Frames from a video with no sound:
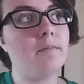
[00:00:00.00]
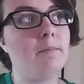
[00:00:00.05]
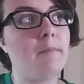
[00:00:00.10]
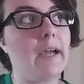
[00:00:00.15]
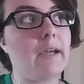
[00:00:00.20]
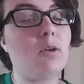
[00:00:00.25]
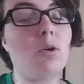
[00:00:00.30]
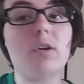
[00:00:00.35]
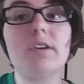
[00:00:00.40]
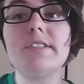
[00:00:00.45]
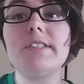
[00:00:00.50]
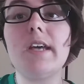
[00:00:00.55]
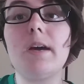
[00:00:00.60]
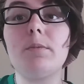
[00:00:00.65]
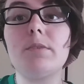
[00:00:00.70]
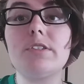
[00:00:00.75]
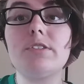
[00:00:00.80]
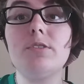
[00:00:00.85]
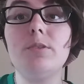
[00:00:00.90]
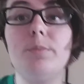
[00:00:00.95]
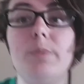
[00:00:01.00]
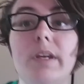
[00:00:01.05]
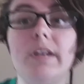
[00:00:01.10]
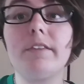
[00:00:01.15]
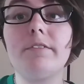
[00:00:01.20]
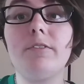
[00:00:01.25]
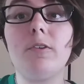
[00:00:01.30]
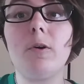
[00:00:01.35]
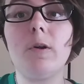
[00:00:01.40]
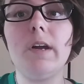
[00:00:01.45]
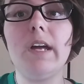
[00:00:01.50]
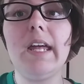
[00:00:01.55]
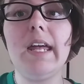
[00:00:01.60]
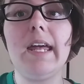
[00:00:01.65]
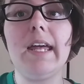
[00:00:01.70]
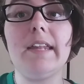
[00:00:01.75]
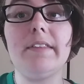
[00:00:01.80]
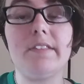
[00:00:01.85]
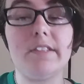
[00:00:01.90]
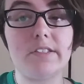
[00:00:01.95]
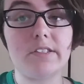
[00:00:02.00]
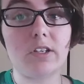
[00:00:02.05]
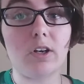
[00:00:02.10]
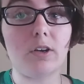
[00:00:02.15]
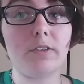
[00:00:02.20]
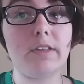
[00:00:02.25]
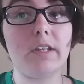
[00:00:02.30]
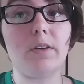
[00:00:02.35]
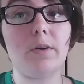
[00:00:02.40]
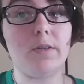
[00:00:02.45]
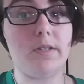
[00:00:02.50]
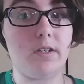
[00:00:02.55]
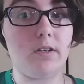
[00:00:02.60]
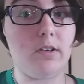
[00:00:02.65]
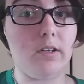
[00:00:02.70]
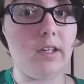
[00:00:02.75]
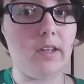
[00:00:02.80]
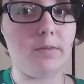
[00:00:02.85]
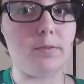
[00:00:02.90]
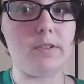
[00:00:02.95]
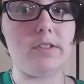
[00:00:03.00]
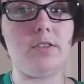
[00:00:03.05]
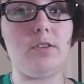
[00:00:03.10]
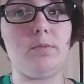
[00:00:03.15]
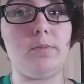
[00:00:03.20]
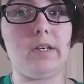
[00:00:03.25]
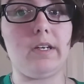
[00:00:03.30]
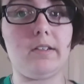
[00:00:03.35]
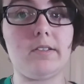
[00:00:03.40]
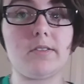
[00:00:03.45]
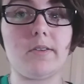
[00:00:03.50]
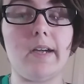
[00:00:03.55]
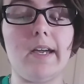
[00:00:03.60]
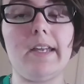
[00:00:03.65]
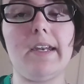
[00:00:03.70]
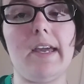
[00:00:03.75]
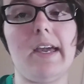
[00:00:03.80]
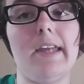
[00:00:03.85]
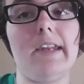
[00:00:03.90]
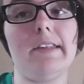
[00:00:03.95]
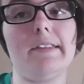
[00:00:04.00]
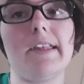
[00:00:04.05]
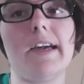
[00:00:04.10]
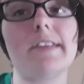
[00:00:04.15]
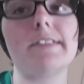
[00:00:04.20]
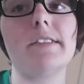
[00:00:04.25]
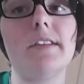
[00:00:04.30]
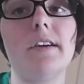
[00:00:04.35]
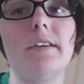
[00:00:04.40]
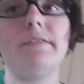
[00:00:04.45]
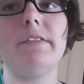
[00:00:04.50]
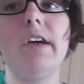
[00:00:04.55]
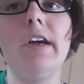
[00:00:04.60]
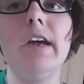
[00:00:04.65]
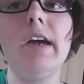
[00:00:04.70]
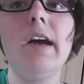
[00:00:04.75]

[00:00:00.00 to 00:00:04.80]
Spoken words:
my corset was too big for it, and the skirt that goes underneath was too big, so I had to edit that stuff.